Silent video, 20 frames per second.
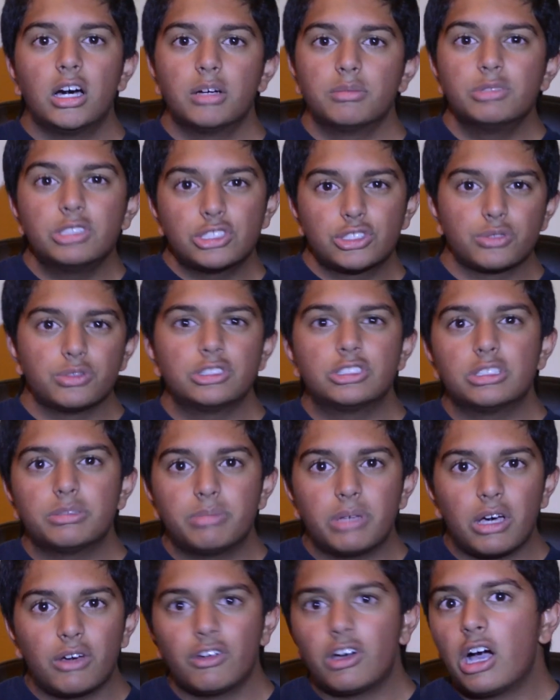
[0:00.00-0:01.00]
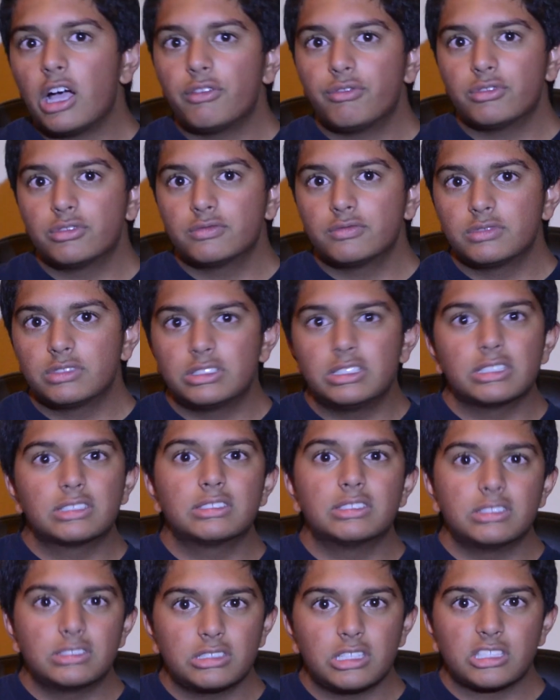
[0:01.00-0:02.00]
This one's about iPhone
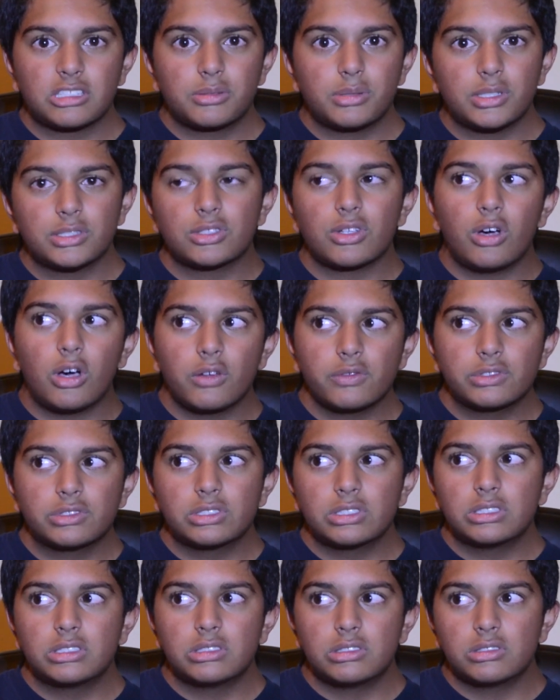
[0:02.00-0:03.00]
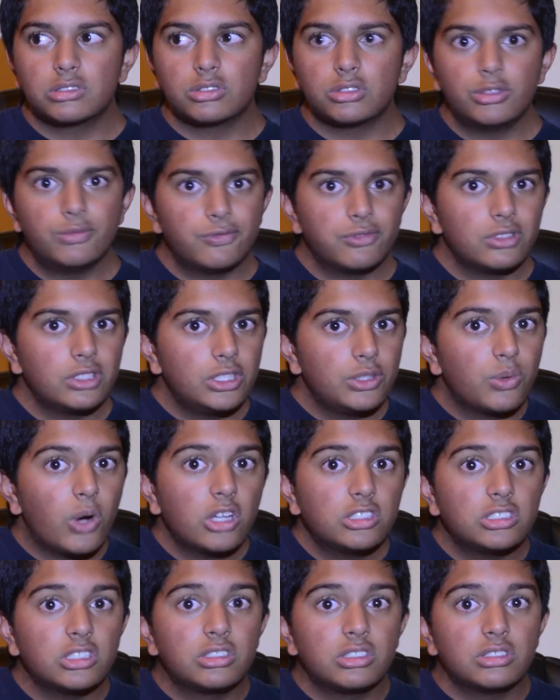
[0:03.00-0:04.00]
6 and 6 Plus, obviously, because hopefully you
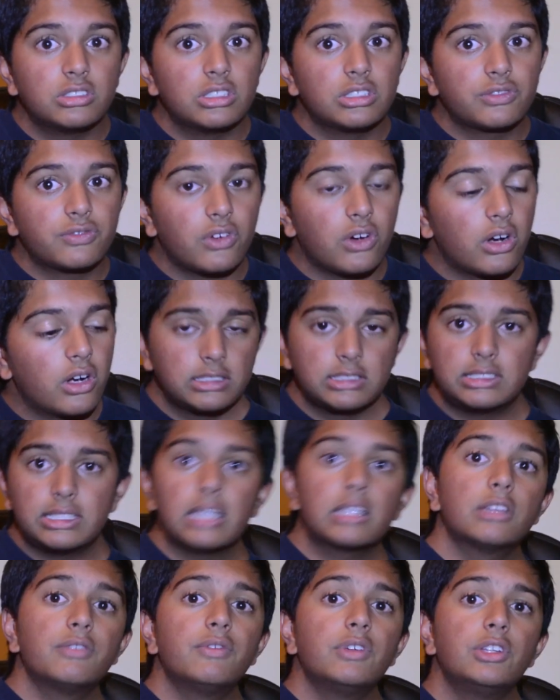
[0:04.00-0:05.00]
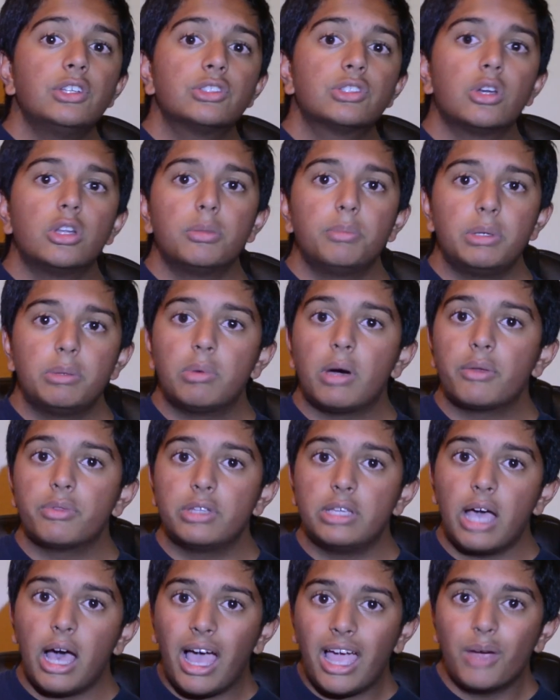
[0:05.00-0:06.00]
watched it to this far. The second video is going to be about
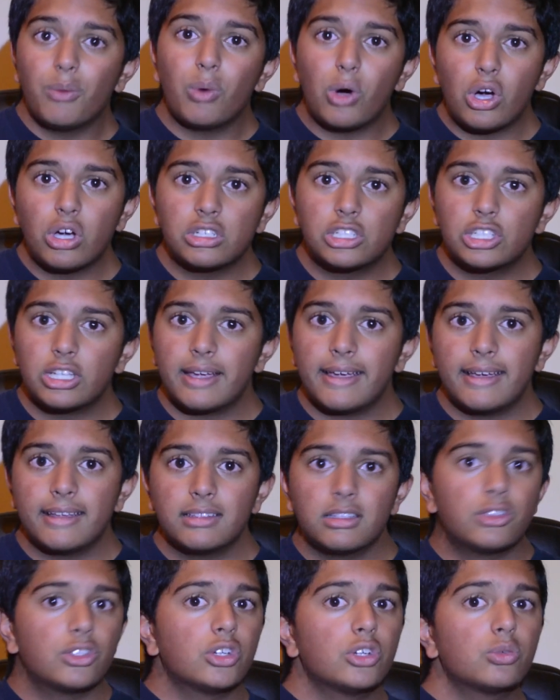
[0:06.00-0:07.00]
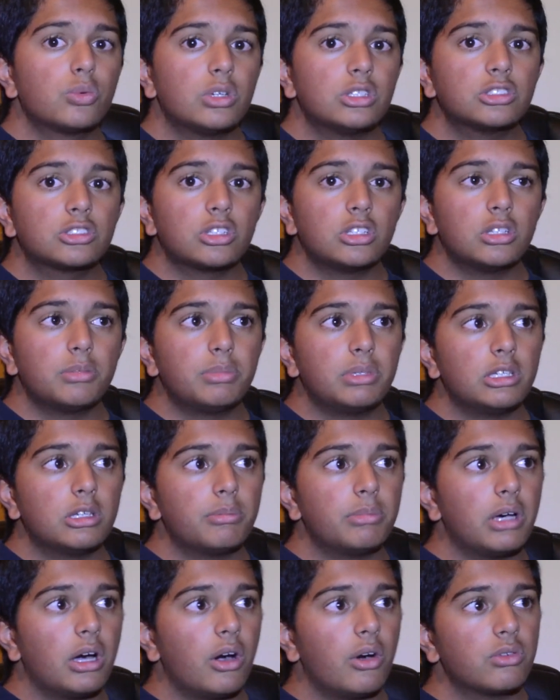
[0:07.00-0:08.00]
the iWatch, and the third one's going to be
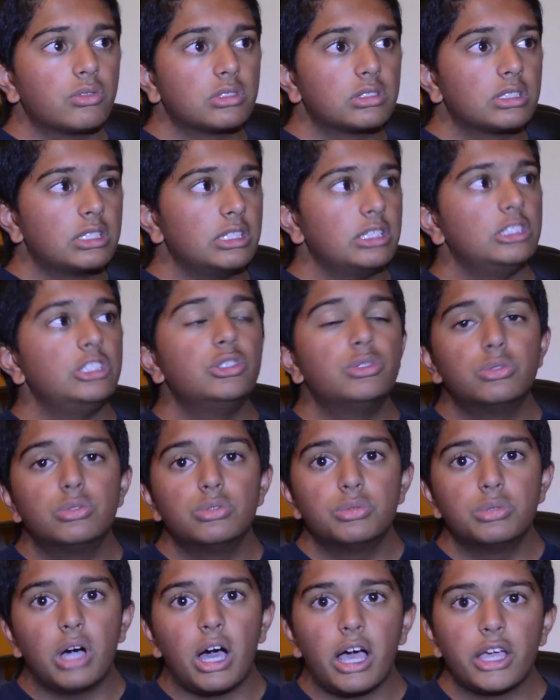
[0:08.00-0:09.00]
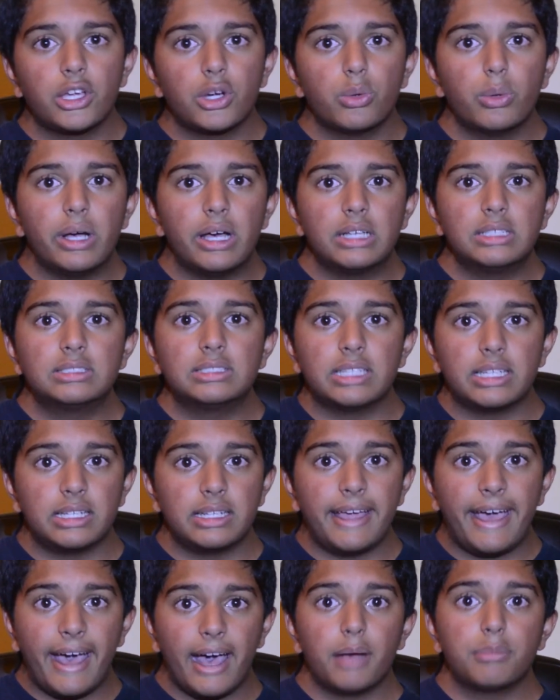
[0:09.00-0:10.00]
about the new iOS
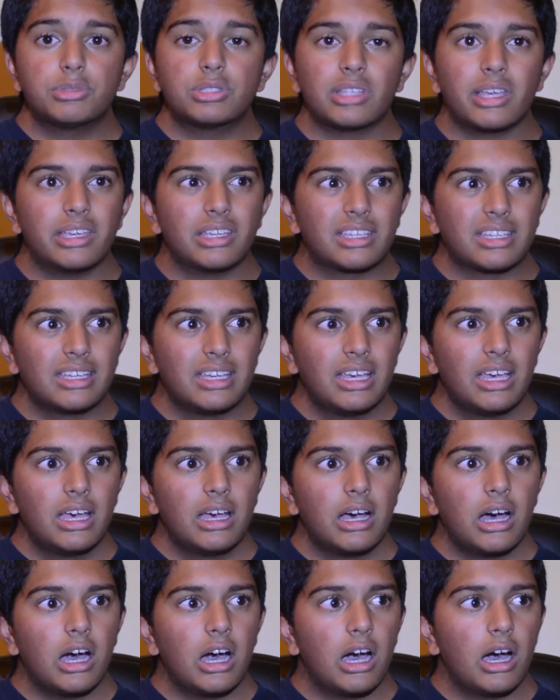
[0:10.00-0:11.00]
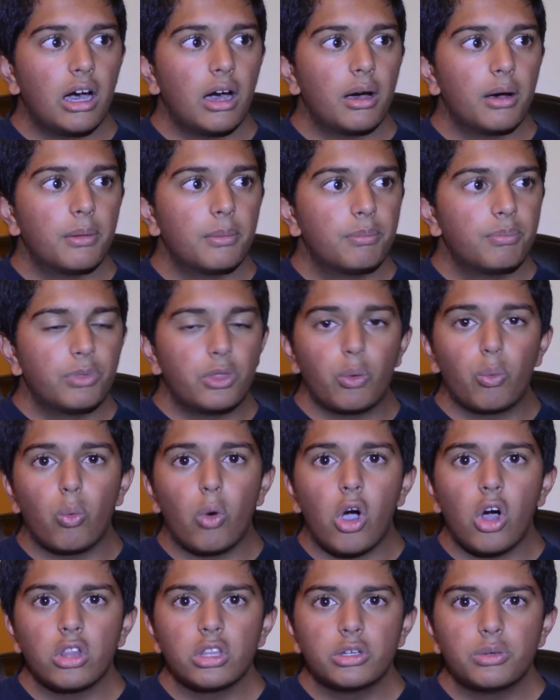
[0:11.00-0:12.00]
and apps, like the
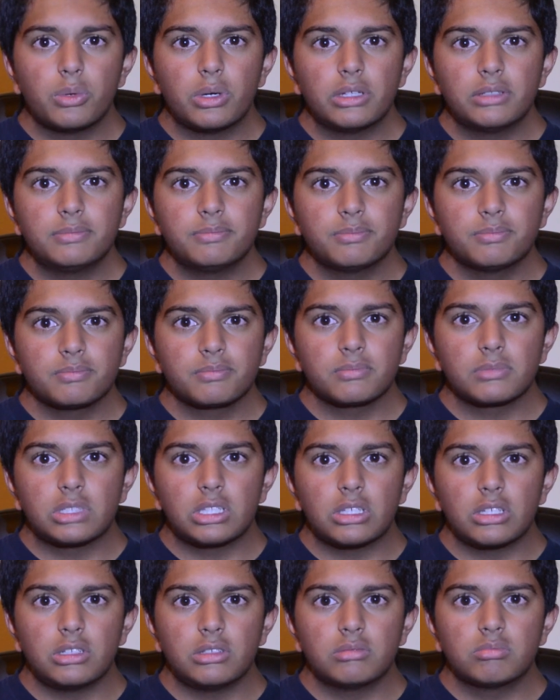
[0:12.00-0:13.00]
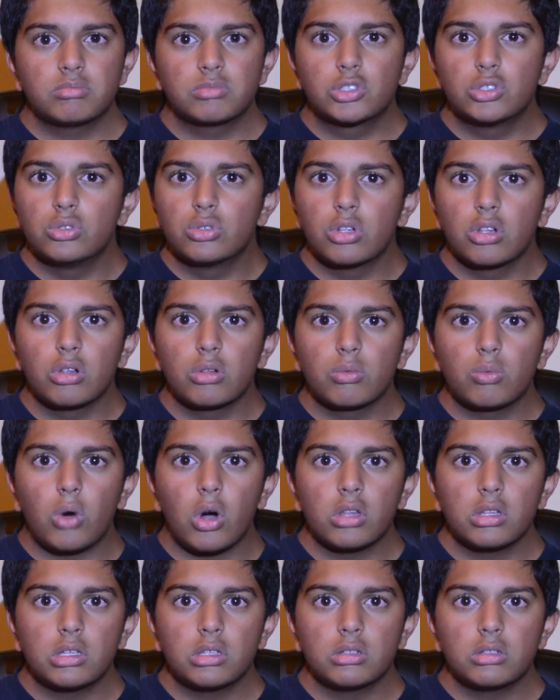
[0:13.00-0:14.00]
wallet one, the Google
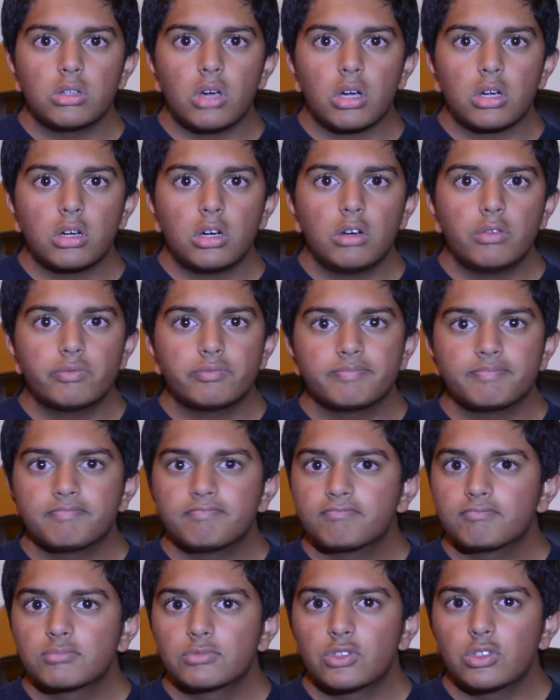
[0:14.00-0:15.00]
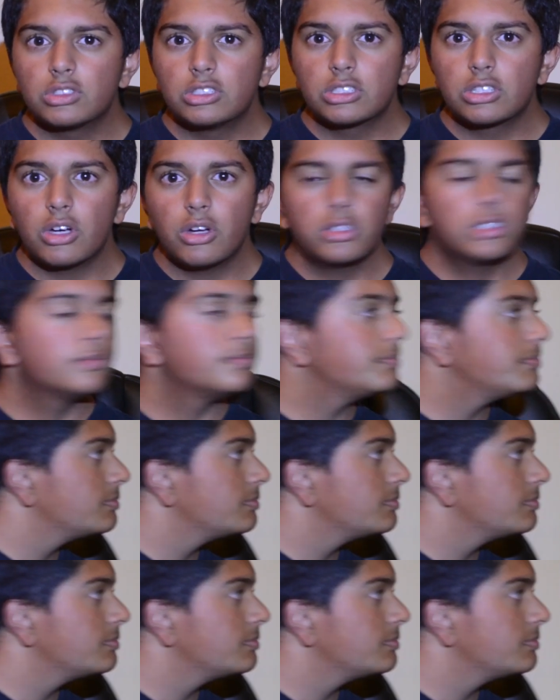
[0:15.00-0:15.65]
Wallet knockoff. What's it called?